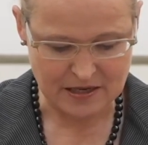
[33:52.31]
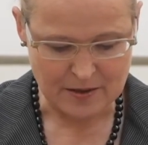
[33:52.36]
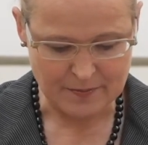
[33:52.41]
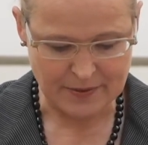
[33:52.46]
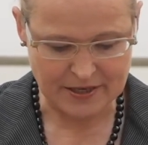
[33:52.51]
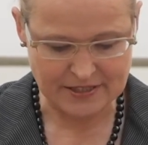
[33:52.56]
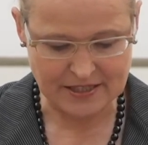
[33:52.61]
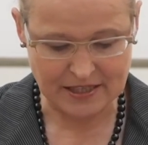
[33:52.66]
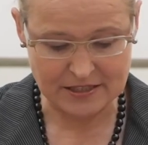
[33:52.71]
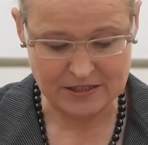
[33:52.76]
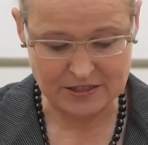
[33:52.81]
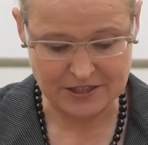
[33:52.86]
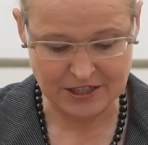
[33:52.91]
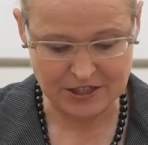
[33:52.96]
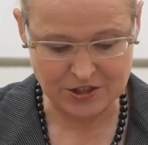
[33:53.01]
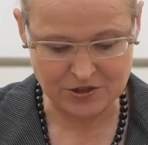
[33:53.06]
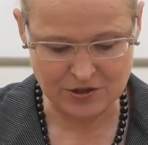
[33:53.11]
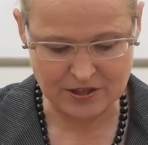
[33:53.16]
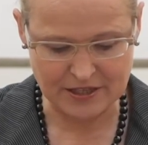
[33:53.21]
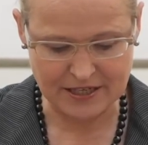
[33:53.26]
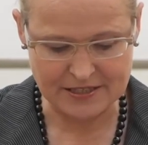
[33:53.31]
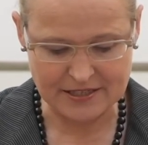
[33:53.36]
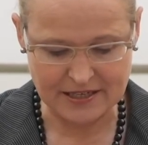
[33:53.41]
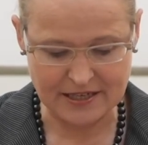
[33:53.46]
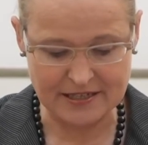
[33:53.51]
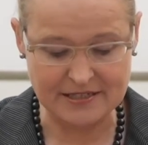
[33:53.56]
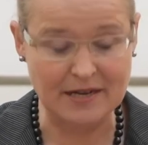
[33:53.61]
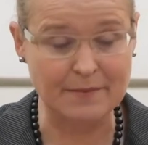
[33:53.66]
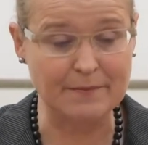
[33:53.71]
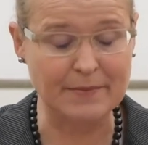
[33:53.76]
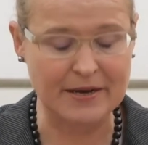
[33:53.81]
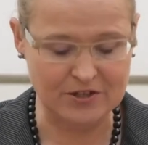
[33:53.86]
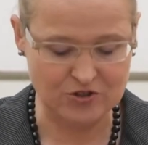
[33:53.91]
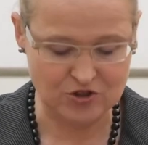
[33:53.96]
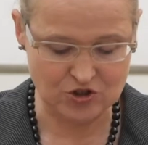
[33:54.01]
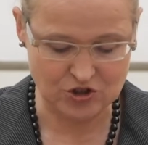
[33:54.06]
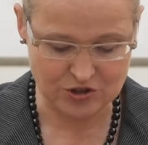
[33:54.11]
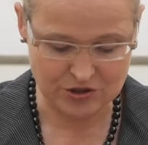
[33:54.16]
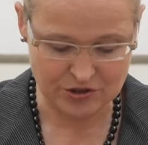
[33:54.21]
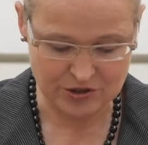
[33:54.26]
but articulate a
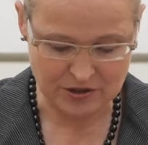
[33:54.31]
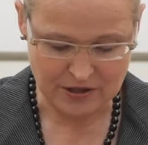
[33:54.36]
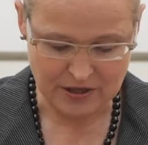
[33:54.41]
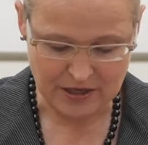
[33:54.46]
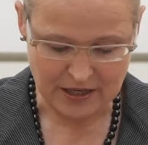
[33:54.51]
dimension